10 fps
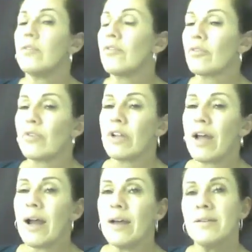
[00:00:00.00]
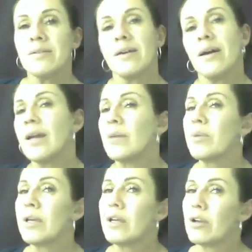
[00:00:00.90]
feel free to ask. I am
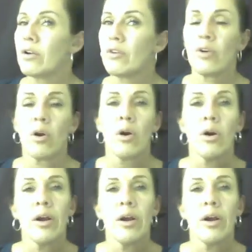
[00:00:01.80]
here for